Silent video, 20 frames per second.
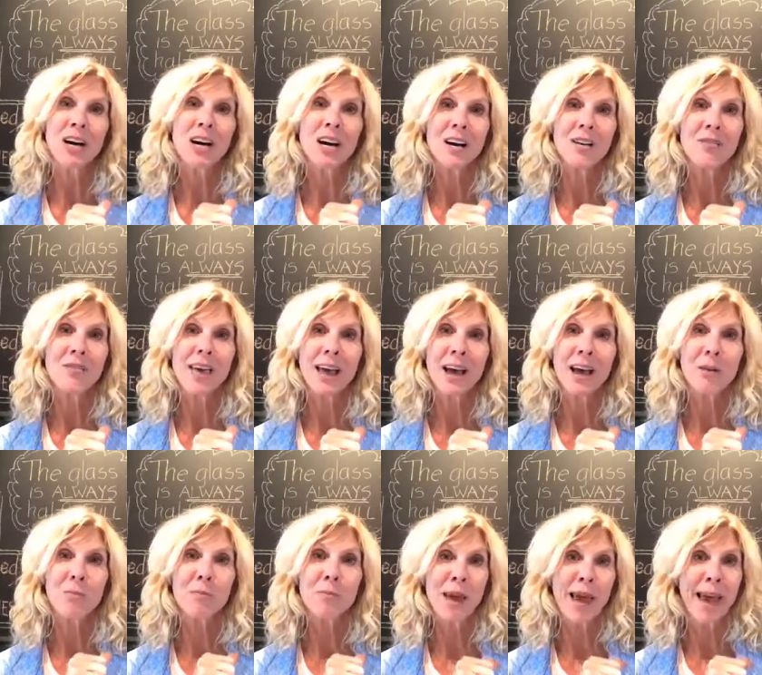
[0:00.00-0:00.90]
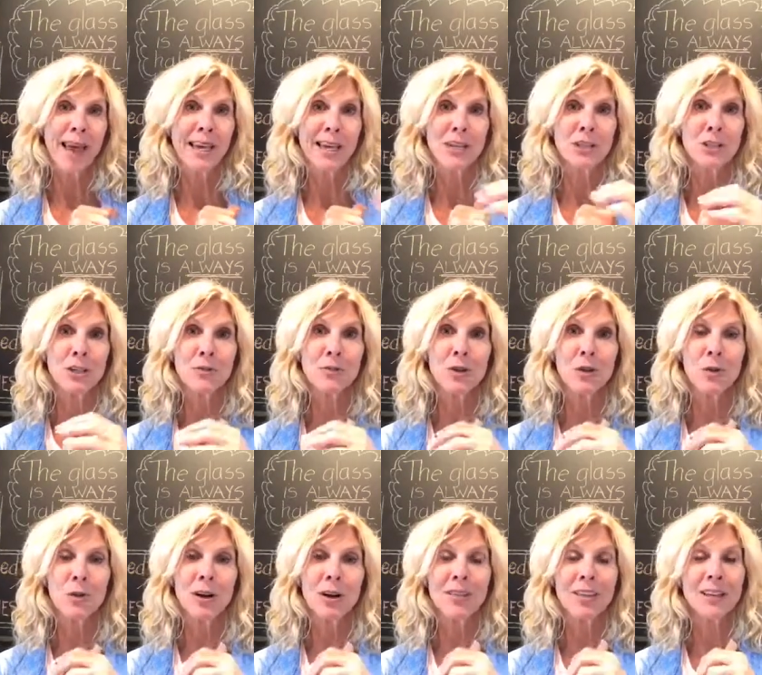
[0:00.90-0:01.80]
of that baggage, if you
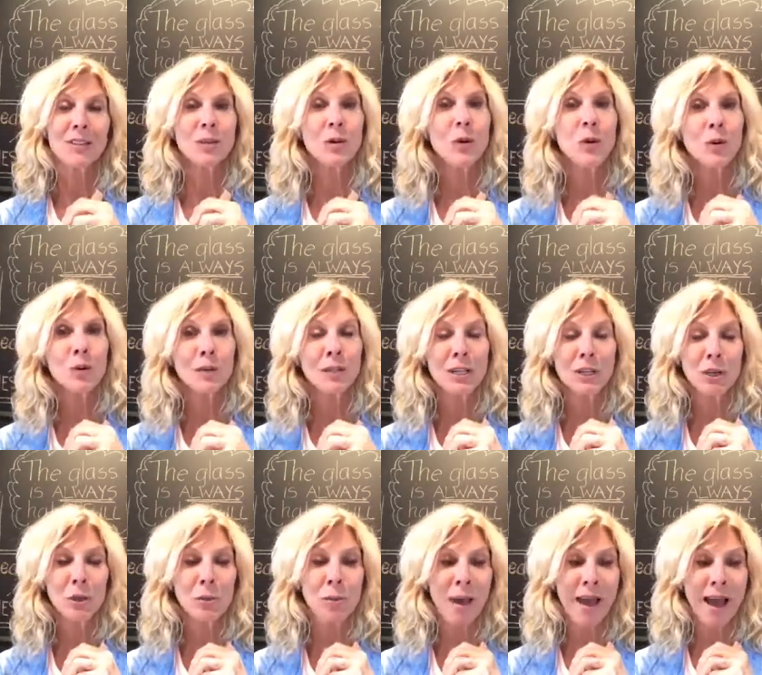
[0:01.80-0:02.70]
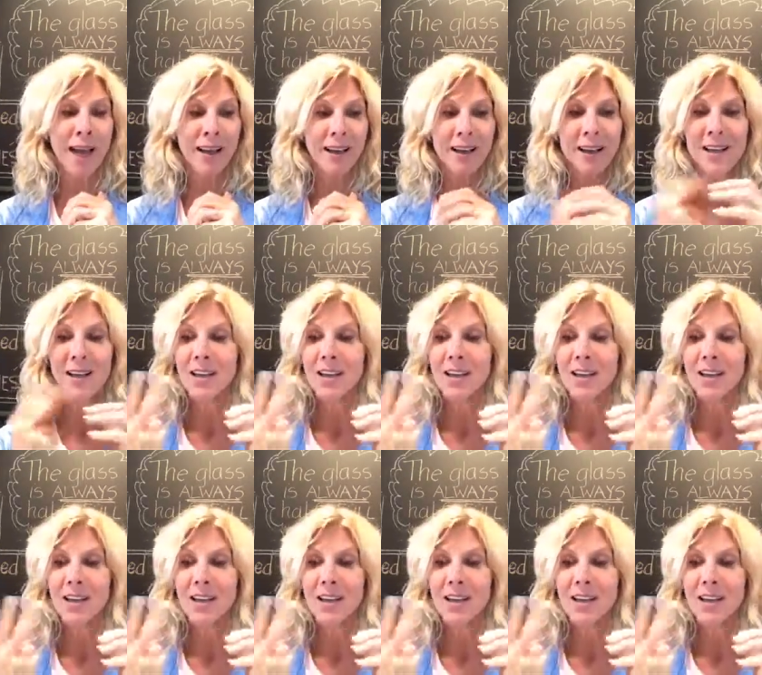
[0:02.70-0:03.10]
will, that's holding you back.